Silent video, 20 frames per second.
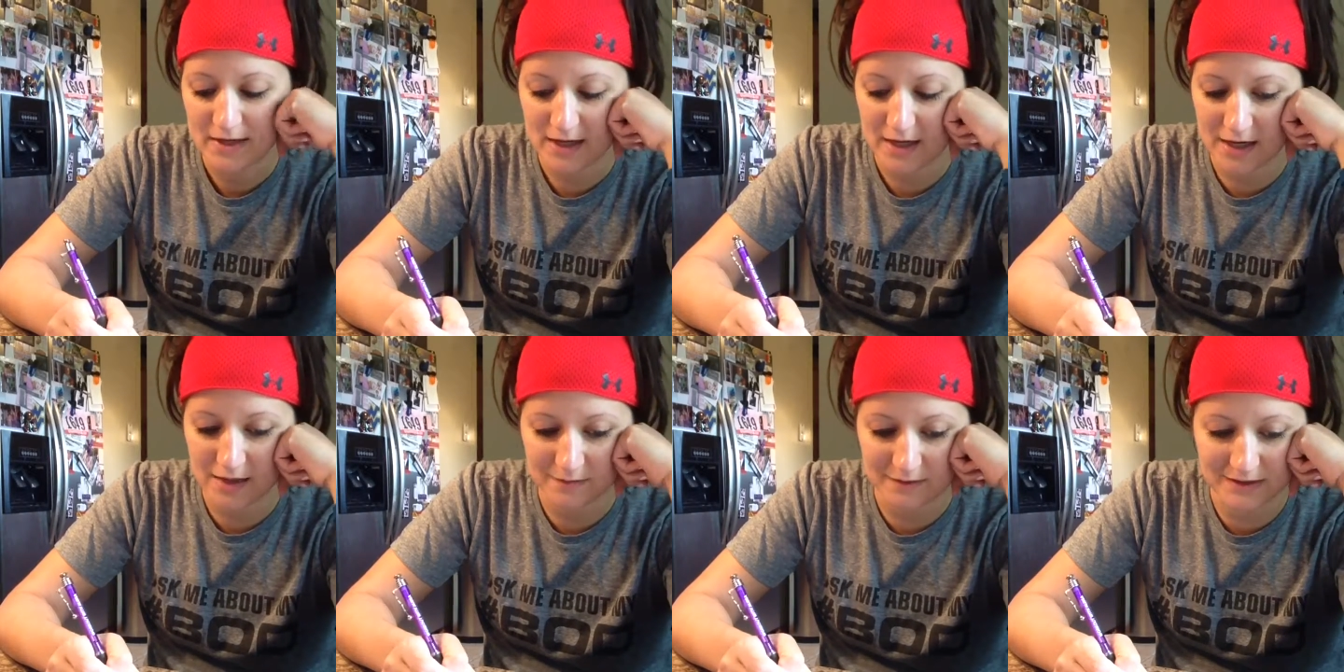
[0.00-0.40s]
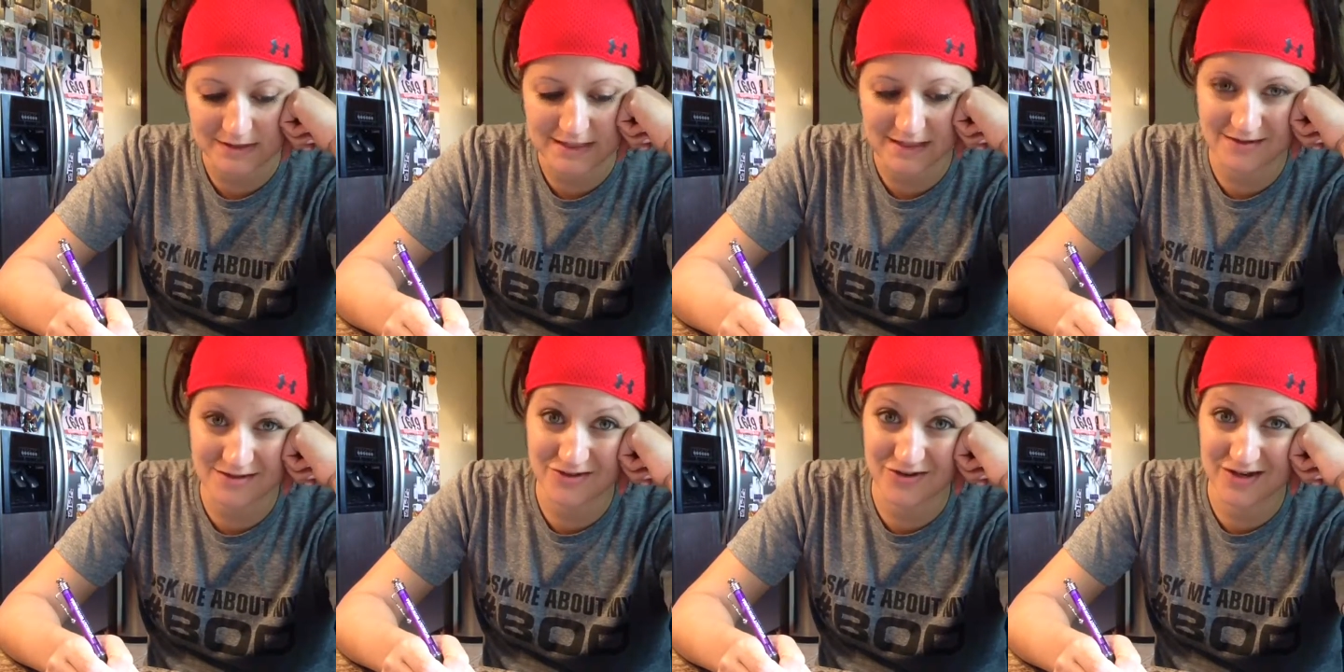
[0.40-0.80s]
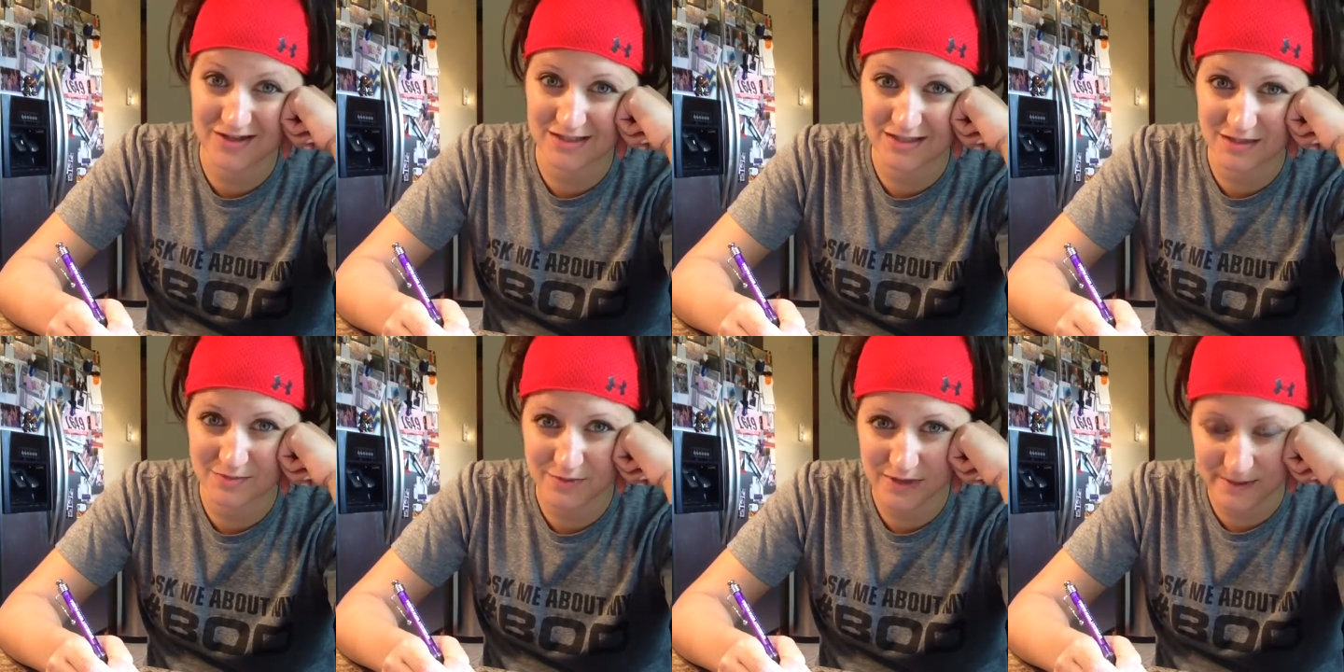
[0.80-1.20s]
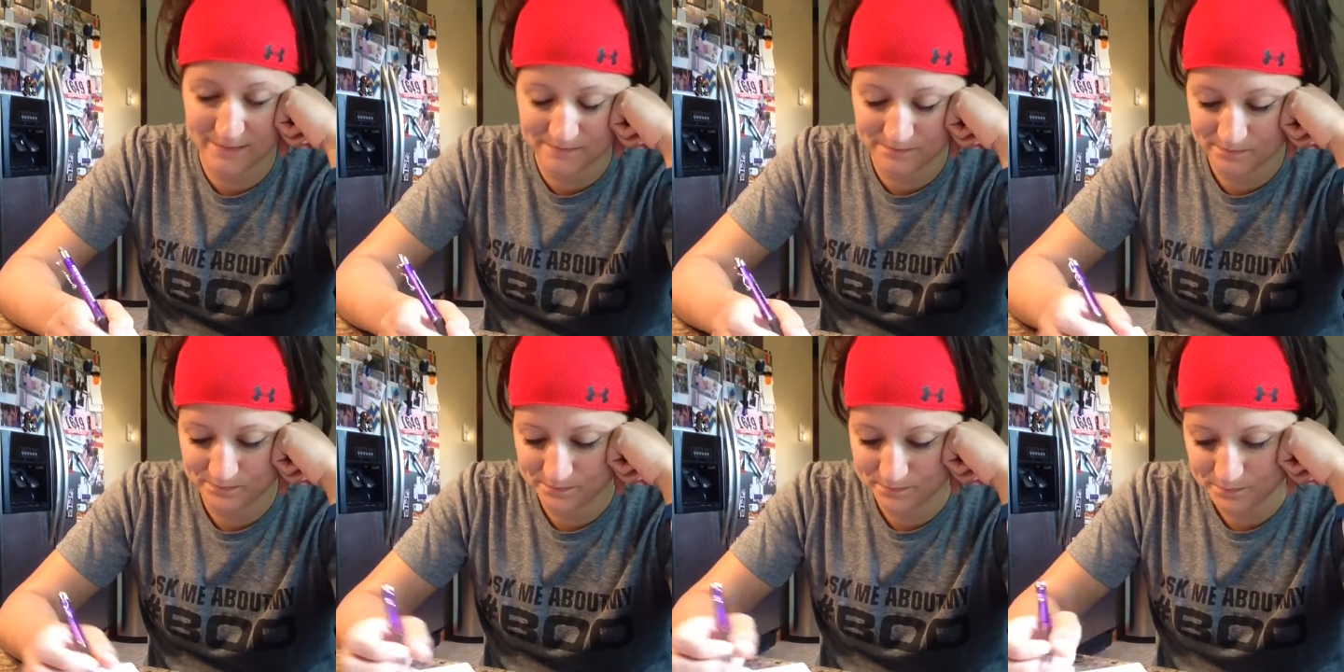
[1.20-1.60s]
It sounds crazy, but
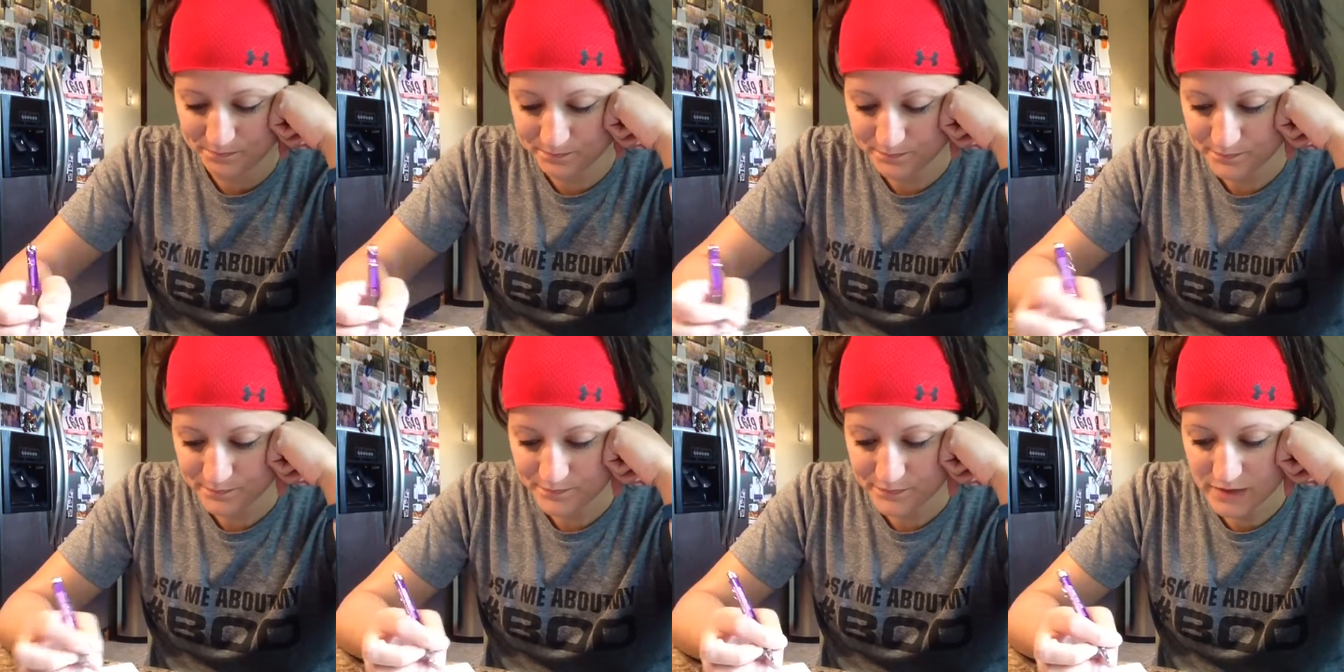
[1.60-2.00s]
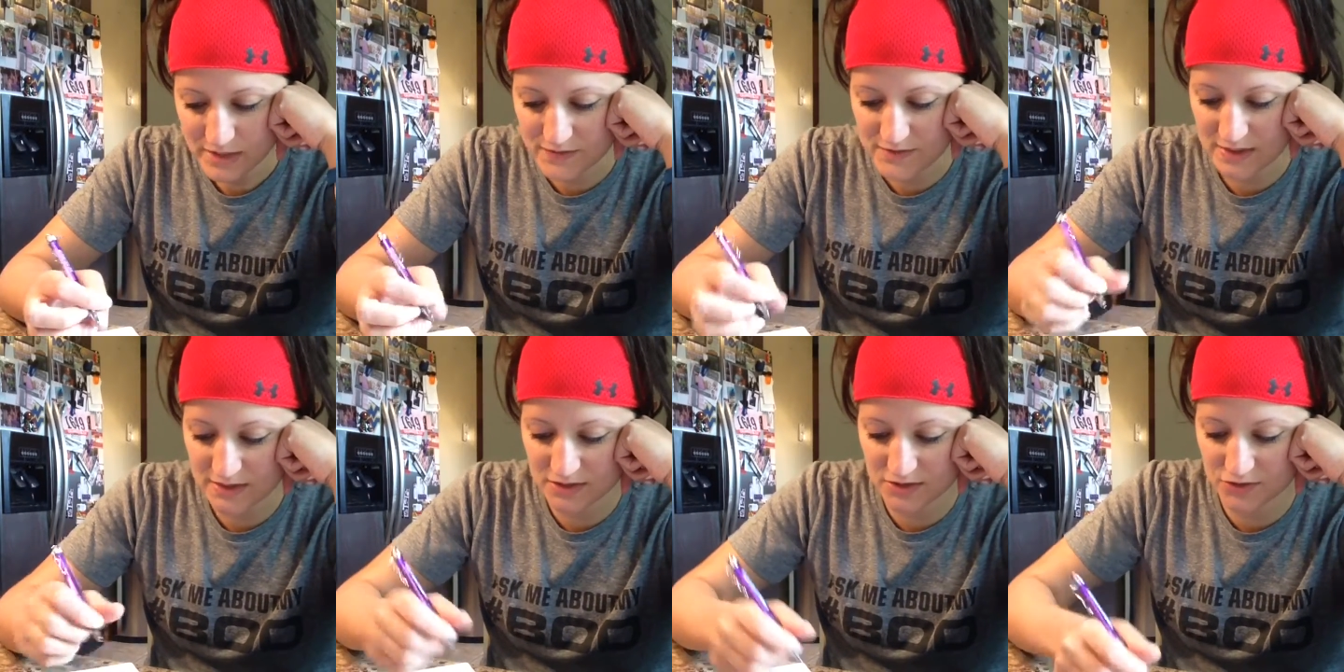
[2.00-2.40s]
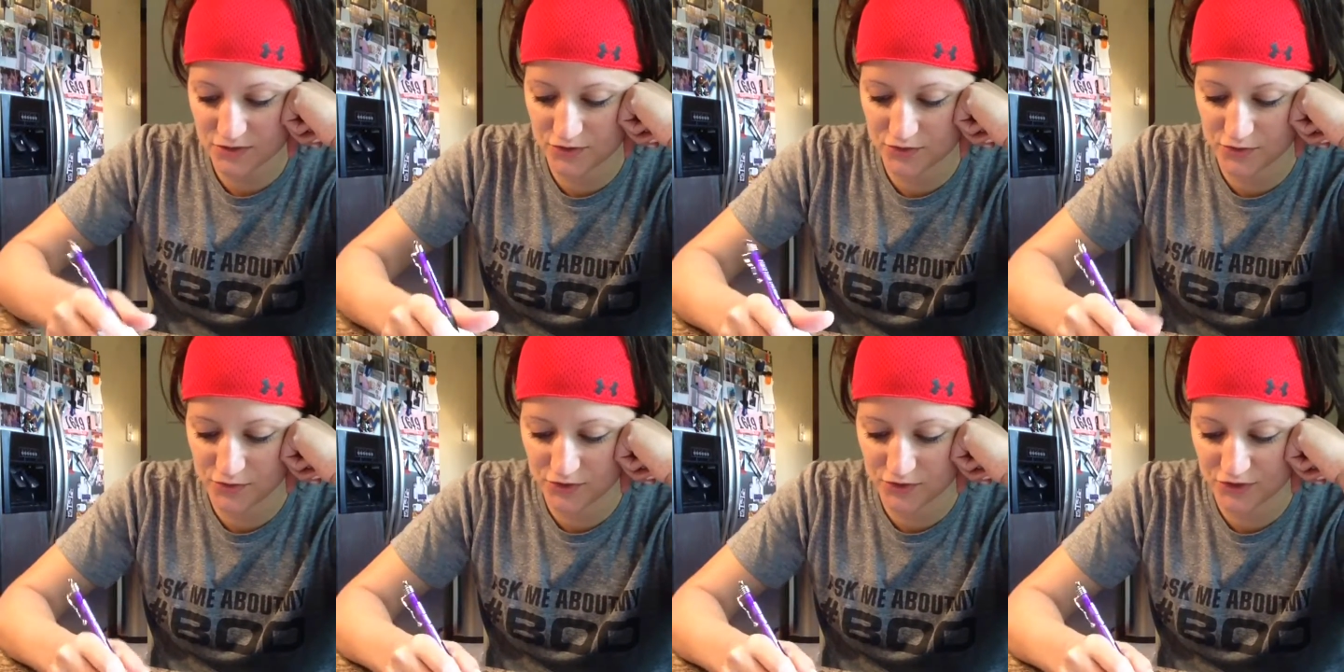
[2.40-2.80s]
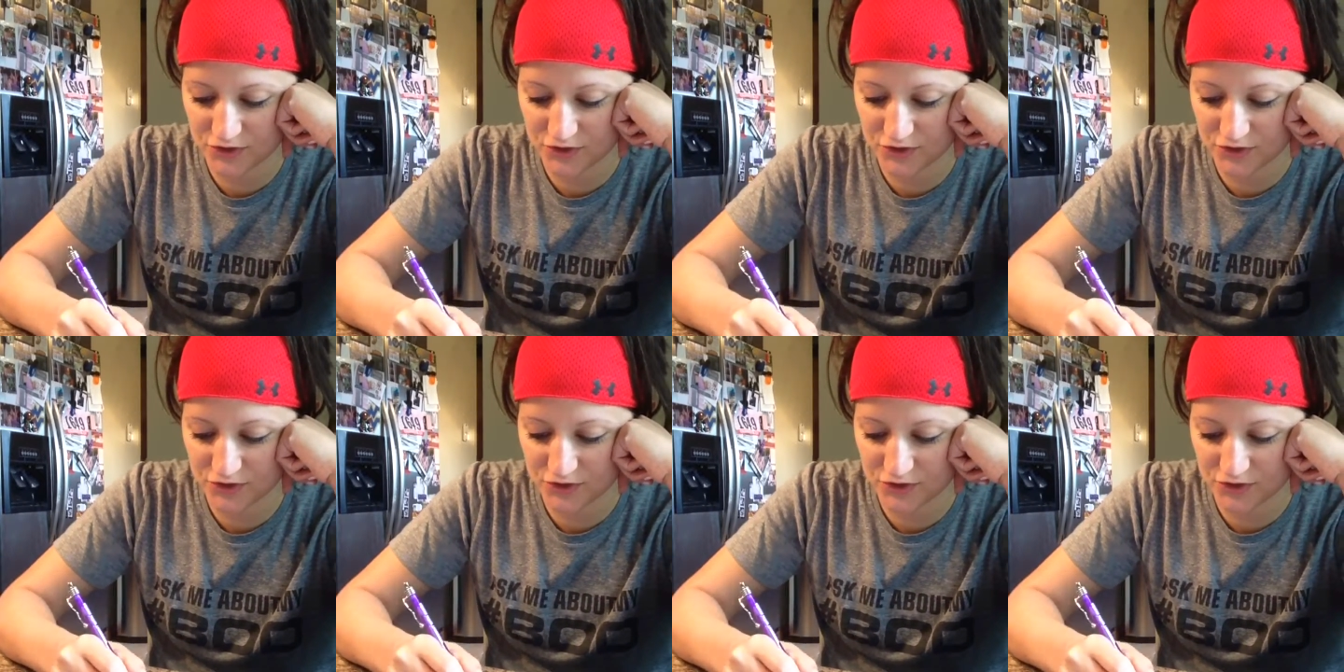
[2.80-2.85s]
That's the truth.